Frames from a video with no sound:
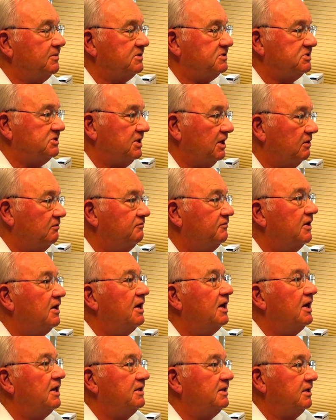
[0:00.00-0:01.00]
itself,
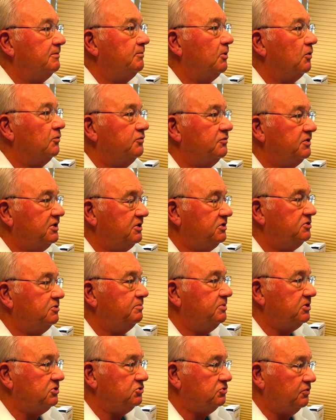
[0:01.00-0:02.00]
and they both need to
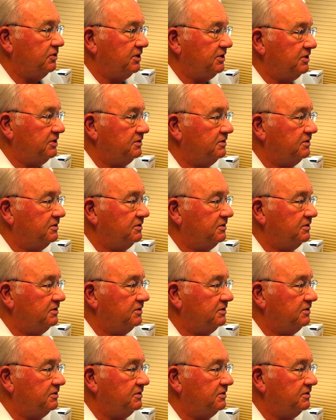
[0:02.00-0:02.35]
be treated.